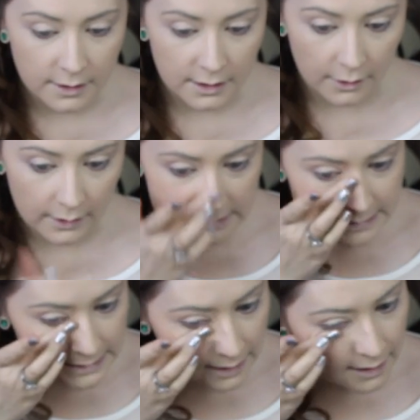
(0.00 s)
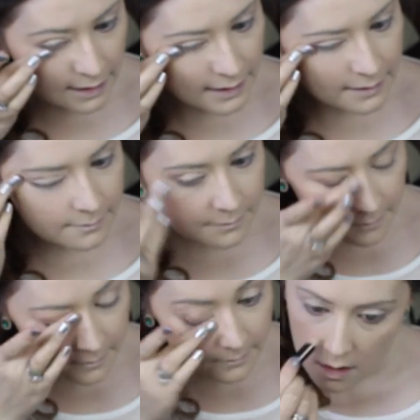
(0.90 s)
I'm going to go under the eye,
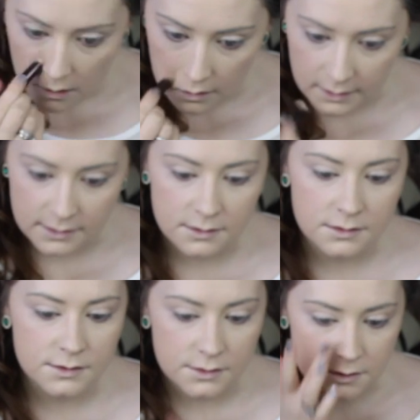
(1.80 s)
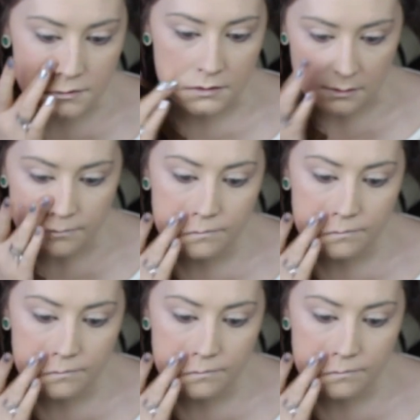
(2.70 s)
into